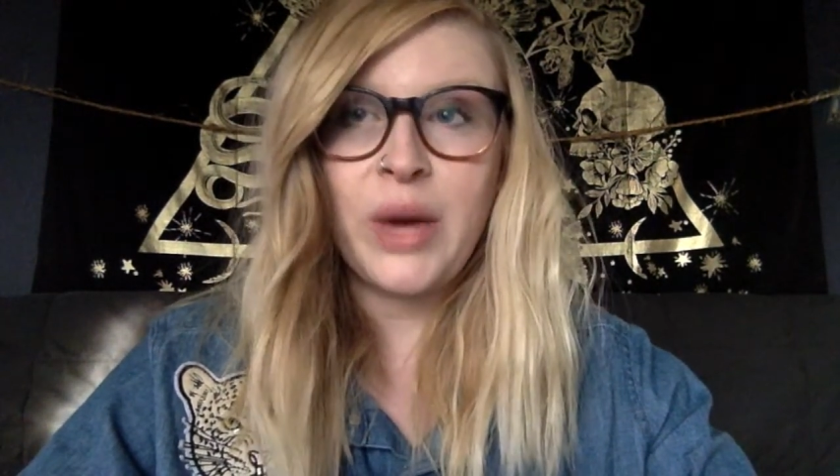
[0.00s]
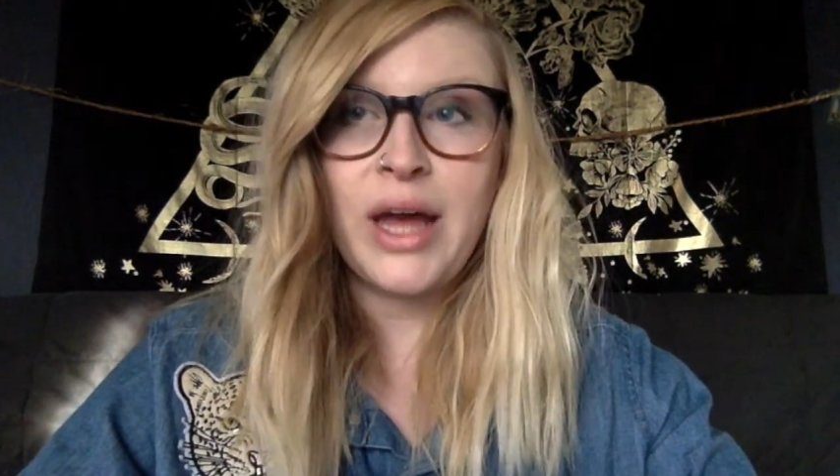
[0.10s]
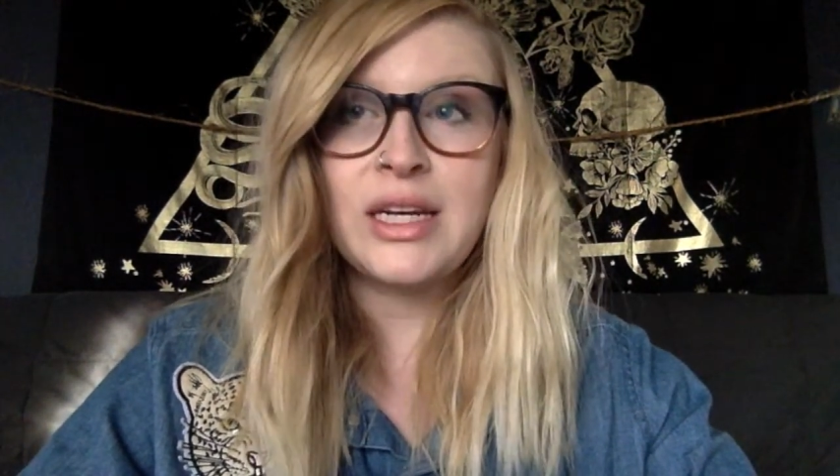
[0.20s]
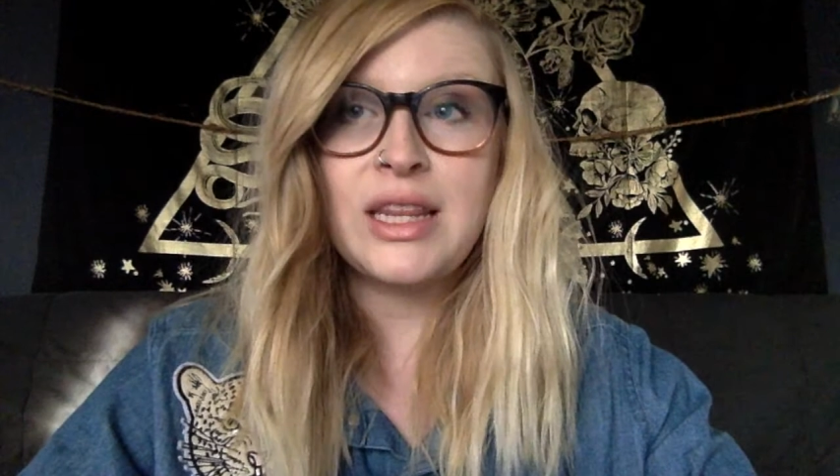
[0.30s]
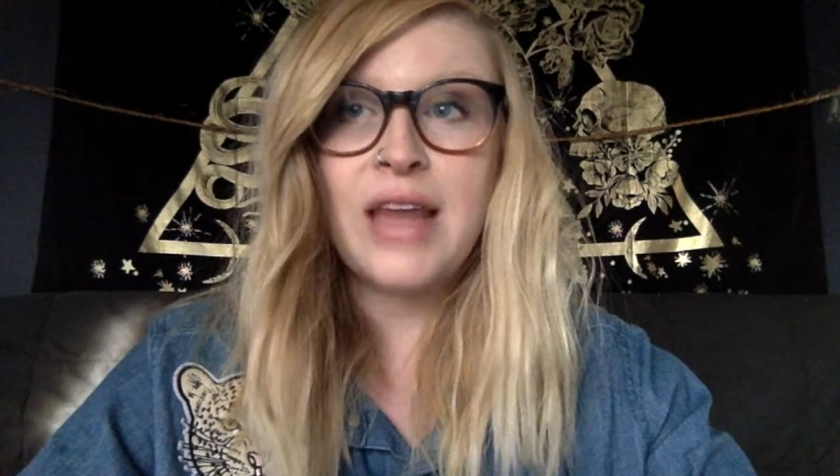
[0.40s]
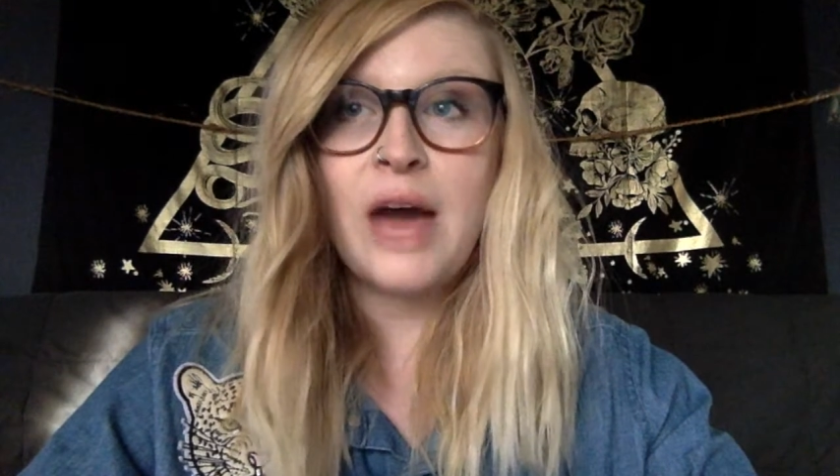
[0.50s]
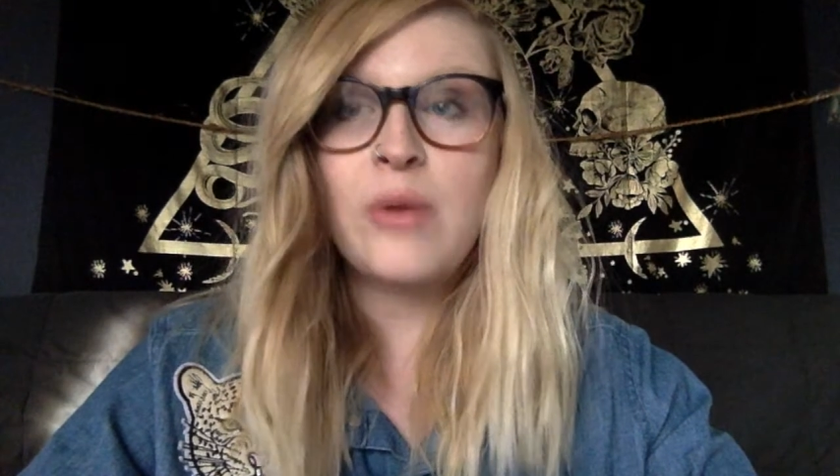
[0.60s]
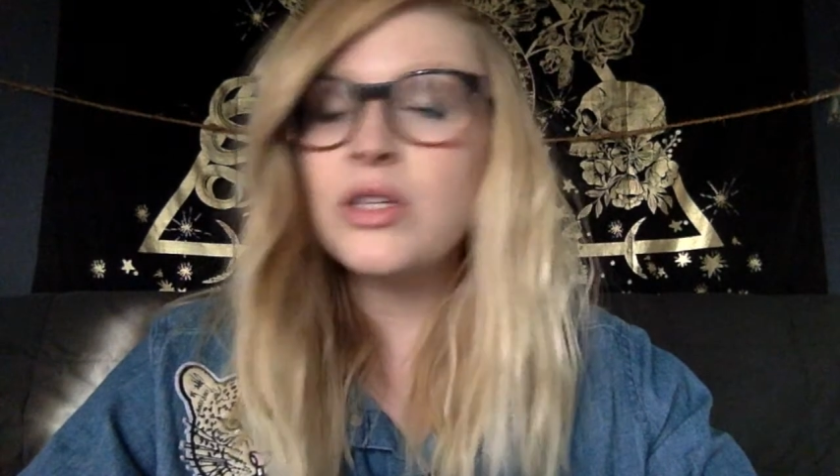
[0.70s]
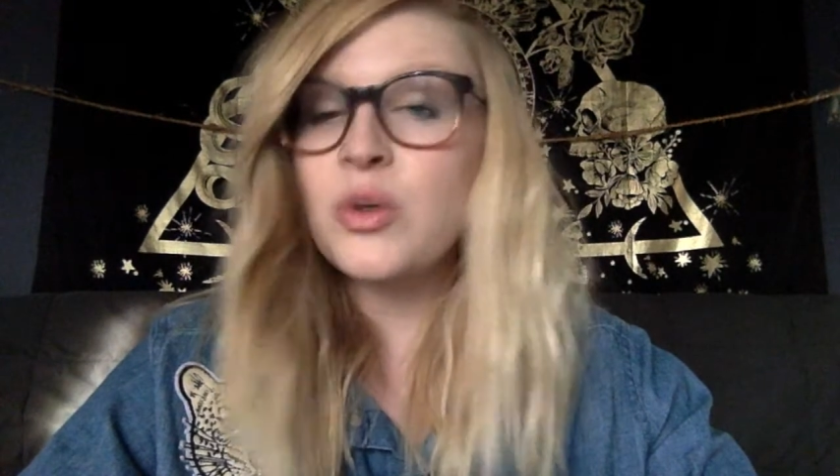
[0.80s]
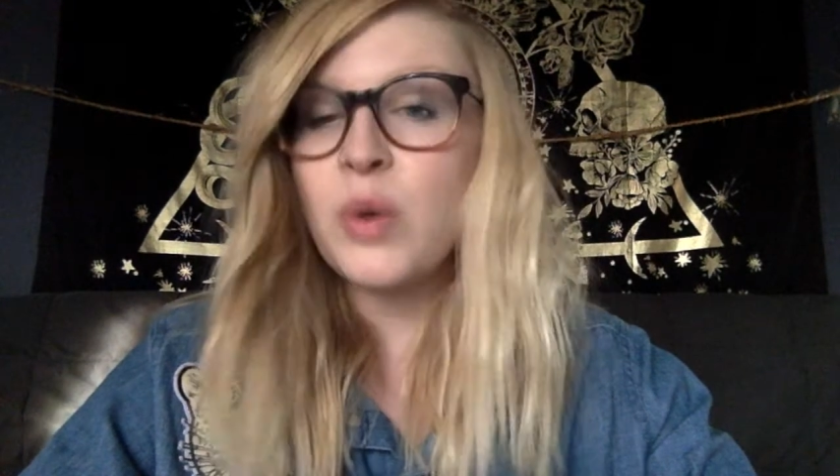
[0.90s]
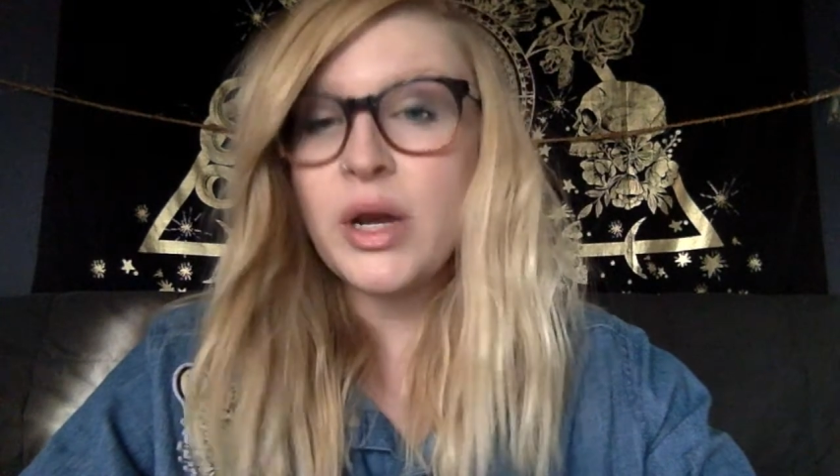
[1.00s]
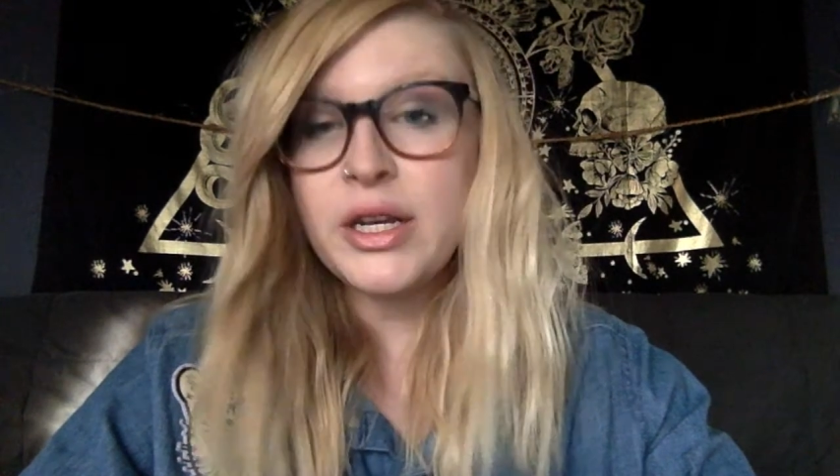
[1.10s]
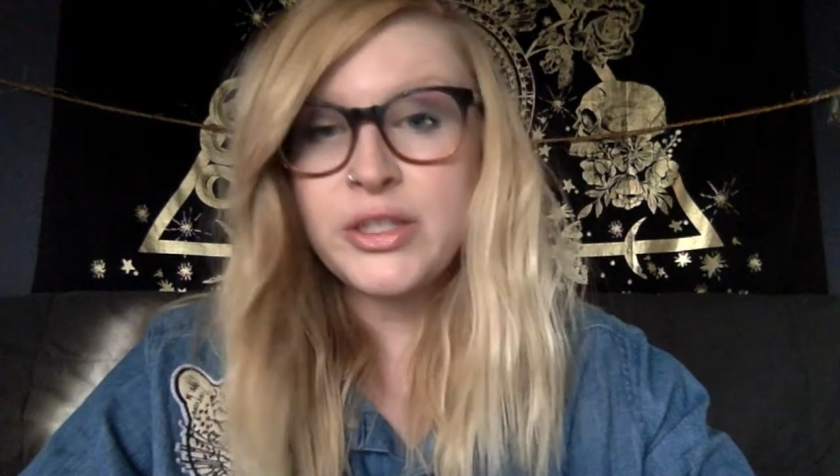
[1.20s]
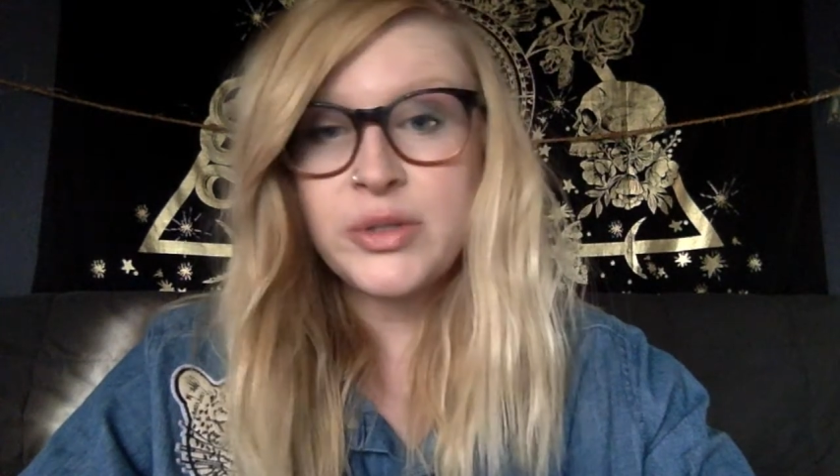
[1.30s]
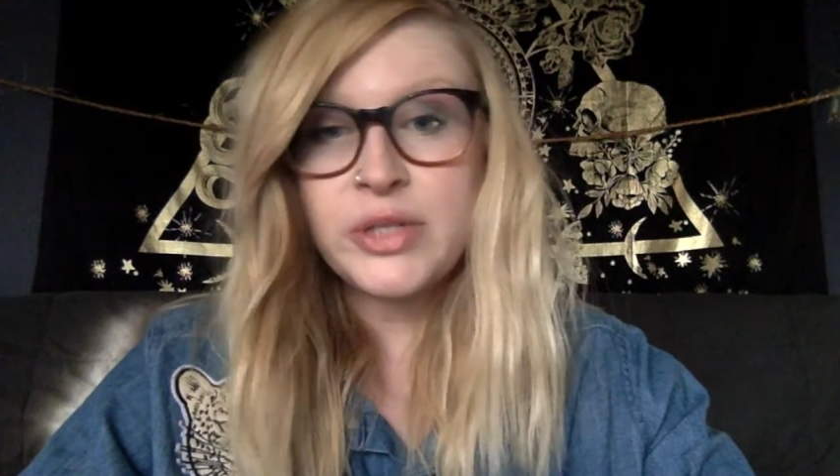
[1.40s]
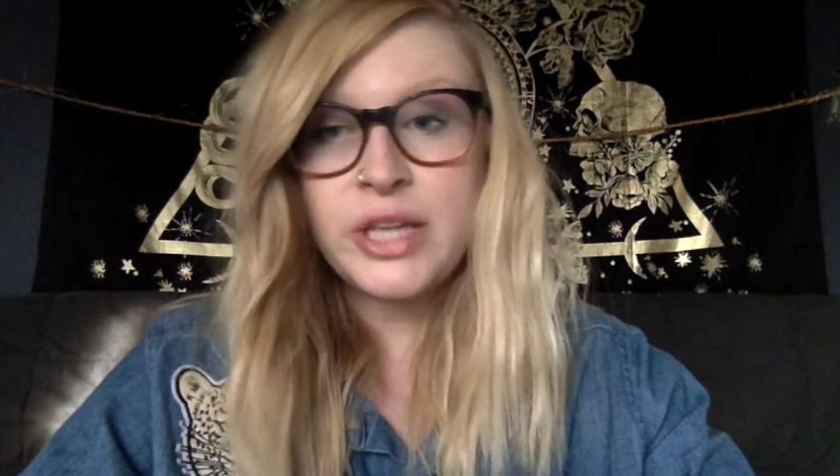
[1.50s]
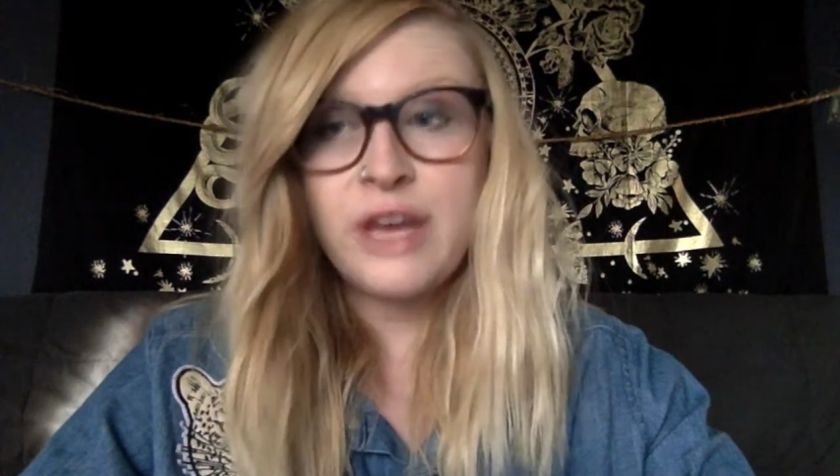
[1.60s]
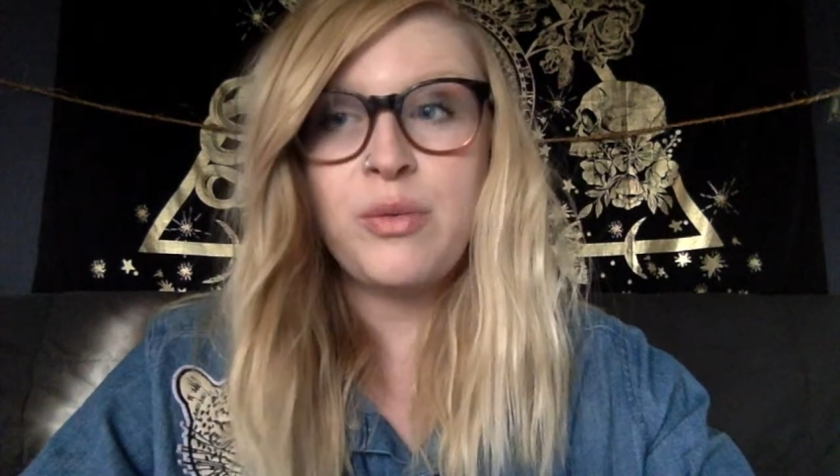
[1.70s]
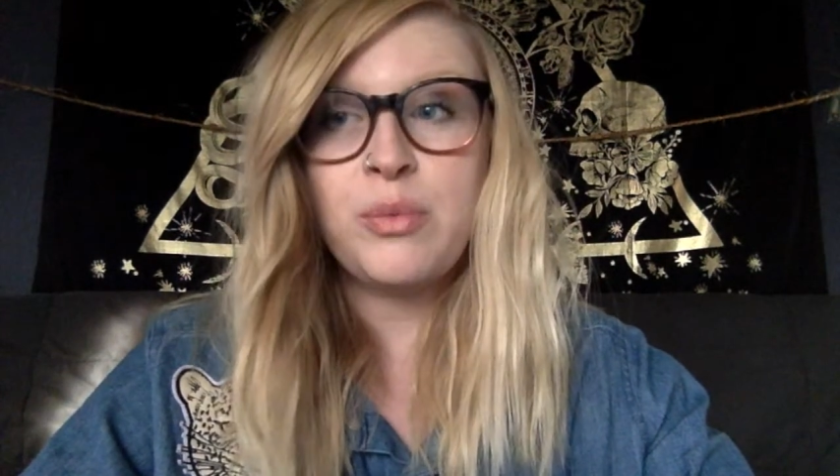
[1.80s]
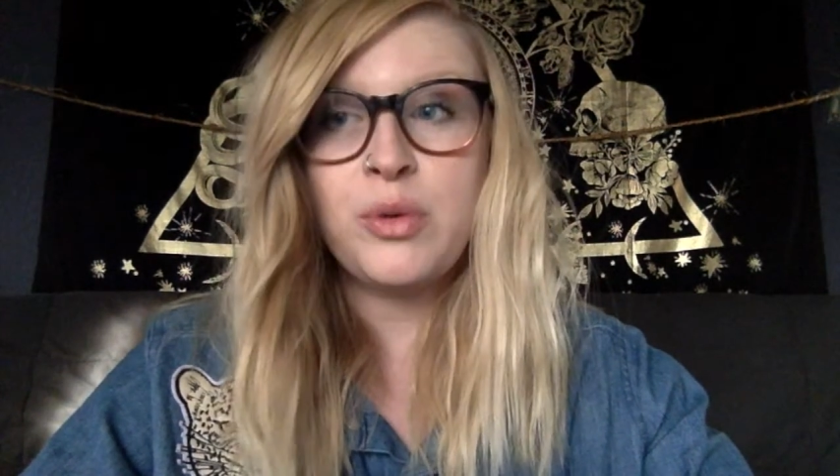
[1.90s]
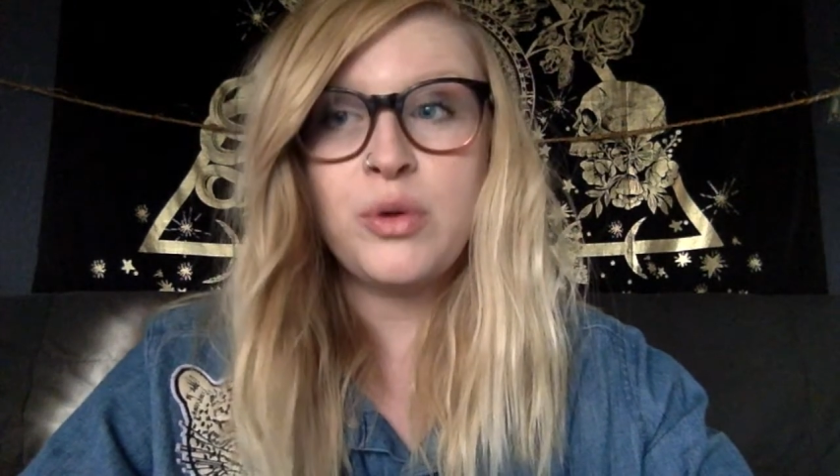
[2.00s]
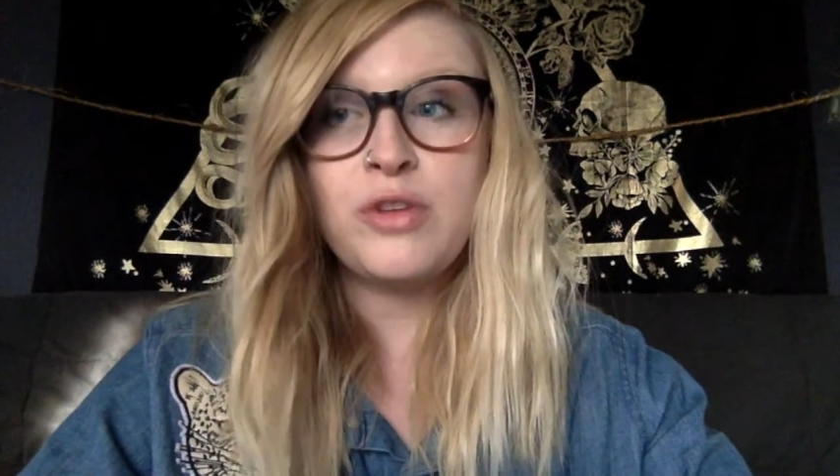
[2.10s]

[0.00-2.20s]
and that was quite a doozy of a moon,